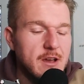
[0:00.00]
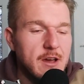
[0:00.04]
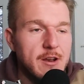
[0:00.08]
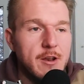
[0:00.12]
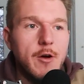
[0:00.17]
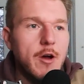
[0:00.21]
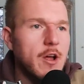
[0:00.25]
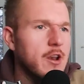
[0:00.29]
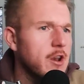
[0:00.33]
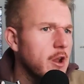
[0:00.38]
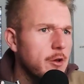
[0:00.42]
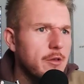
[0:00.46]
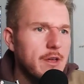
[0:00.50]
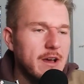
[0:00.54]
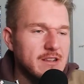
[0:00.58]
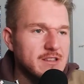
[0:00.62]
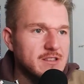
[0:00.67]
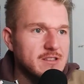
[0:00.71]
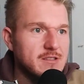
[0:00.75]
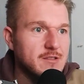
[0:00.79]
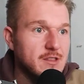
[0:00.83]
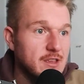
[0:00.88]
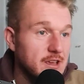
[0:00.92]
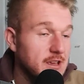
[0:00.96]
And I know
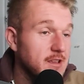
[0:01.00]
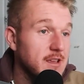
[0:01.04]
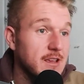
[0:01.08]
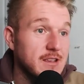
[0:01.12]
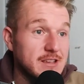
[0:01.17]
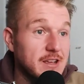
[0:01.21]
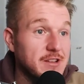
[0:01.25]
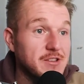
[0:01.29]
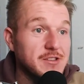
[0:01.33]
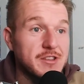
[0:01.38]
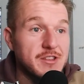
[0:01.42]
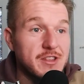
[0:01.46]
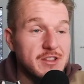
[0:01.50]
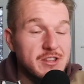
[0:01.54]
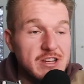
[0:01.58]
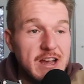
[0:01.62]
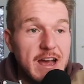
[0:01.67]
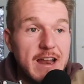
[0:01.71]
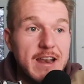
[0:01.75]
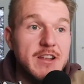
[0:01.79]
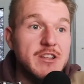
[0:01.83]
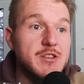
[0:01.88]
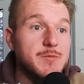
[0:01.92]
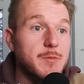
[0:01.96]
that's essentially the
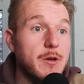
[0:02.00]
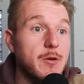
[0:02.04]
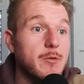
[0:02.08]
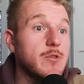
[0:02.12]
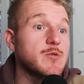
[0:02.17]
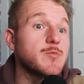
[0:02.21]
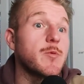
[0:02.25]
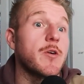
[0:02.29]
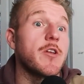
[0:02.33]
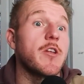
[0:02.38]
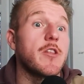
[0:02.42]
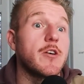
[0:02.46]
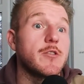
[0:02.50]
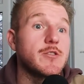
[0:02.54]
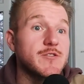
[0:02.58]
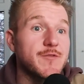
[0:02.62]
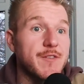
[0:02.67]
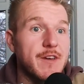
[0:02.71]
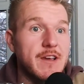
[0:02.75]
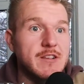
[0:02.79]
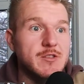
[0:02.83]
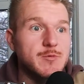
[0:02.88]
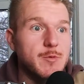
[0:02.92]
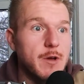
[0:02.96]
challenge, but it was one of those
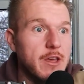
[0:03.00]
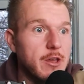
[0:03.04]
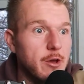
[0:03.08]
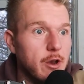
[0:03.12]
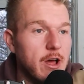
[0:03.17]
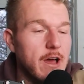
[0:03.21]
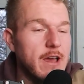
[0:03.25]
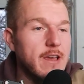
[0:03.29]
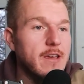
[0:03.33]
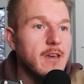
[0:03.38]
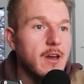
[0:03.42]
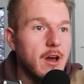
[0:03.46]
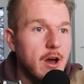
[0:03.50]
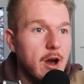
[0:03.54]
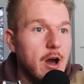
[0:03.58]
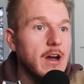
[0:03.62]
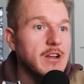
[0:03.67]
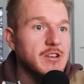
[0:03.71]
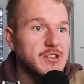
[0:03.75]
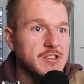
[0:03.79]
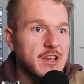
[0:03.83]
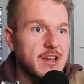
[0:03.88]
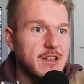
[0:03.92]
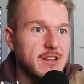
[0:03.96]
things where you're like, oh
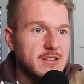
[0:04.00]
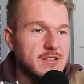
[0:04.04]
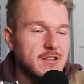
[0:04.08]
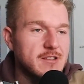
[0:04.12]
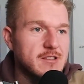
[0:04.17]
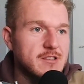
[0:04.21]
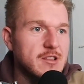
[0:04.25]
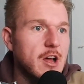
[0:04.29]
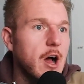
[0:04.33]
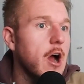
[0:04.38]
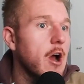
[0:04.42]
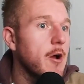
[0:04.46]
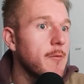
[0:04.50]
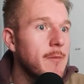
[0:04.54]
shit, this has started.